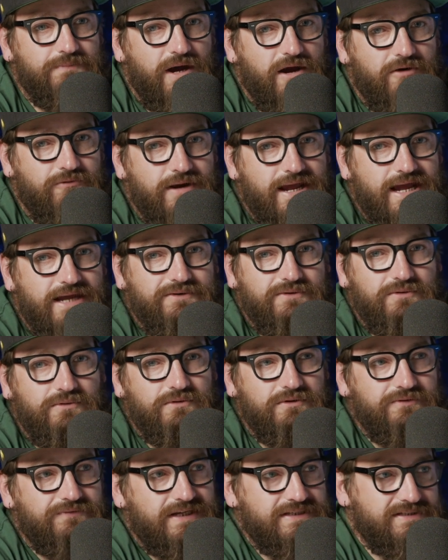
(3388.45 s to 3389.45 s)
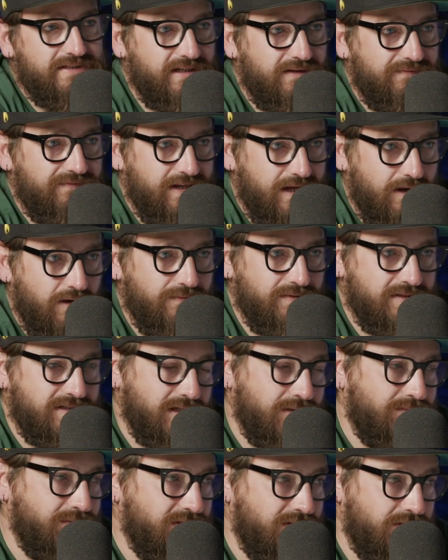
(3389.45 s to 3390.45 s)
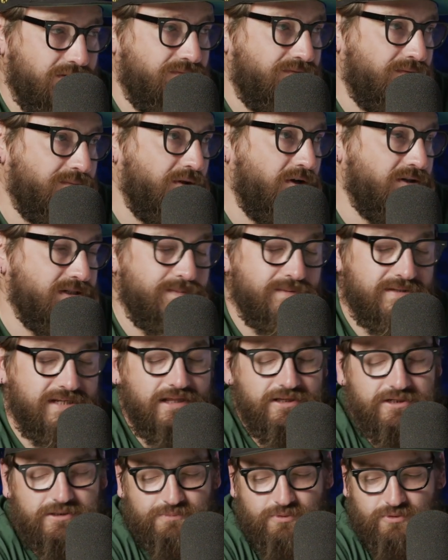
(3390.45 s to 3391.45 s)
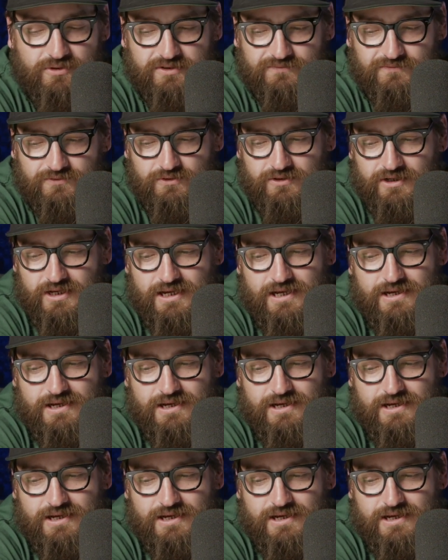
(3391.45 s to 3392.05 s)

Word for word: around all of that stuff now. Obviously, with you from the hospitality point of view,